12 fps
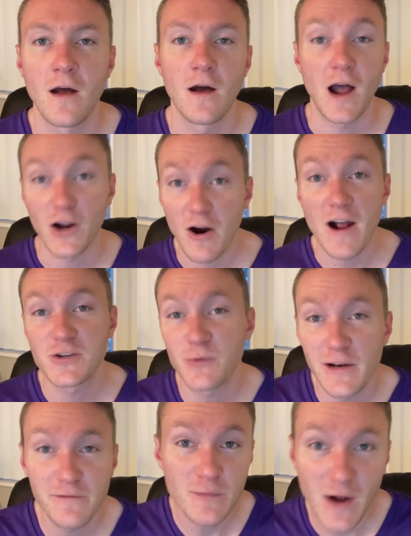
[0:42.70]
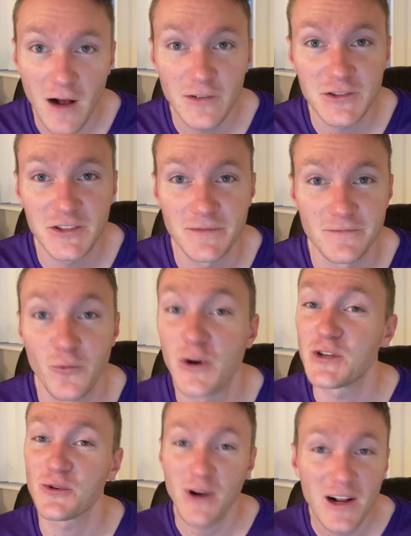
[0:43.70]
I graduated from college,
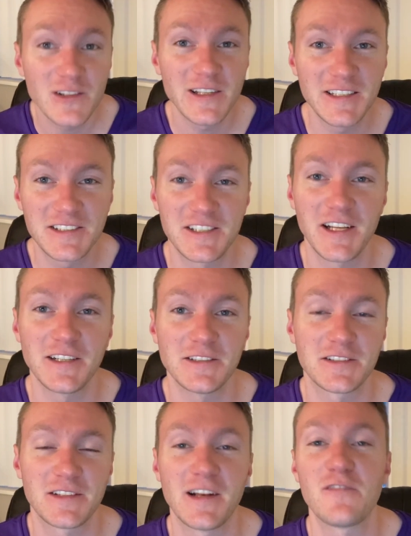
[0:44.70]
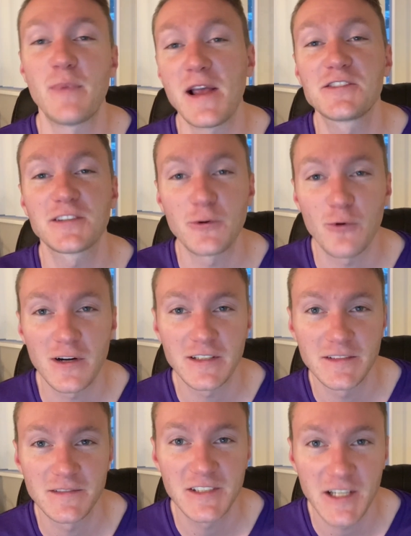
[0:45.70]
went directly into sales, and have basically worked
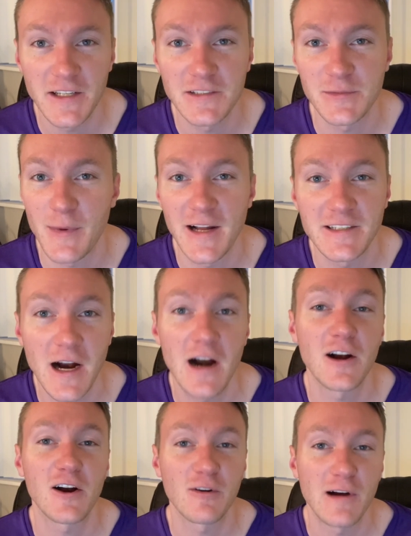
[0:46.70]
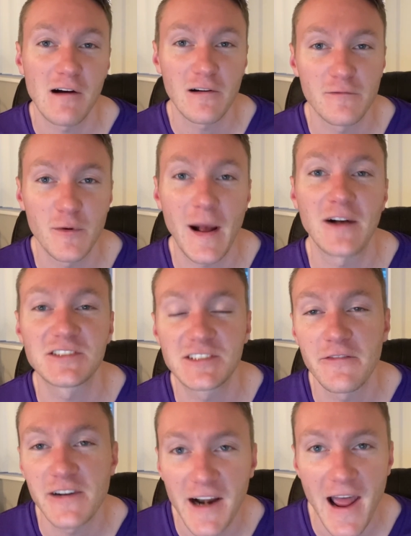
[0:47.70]
in sales my entire career of about
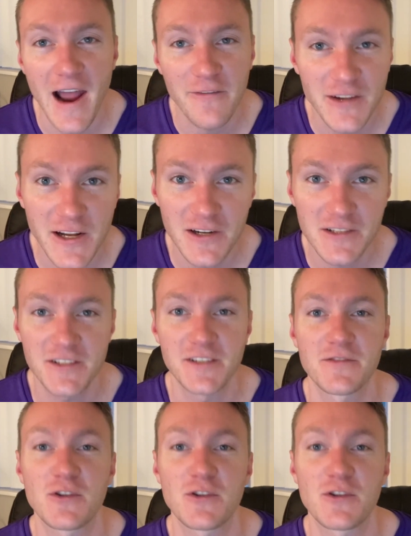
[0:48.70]
seven and a half years,